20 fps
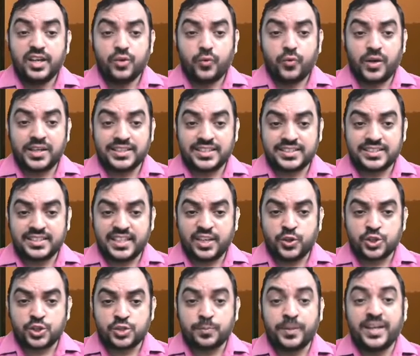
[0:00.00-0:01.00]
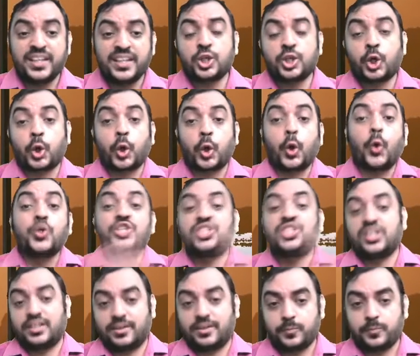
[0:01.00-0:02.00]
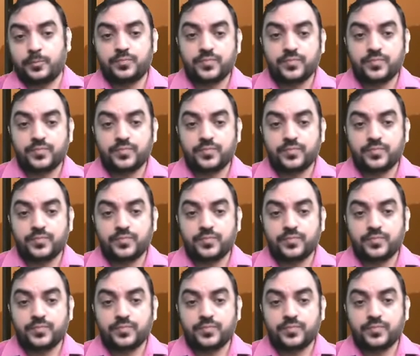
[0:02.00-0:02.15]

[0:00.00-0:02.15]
what is extinguishment? Closure.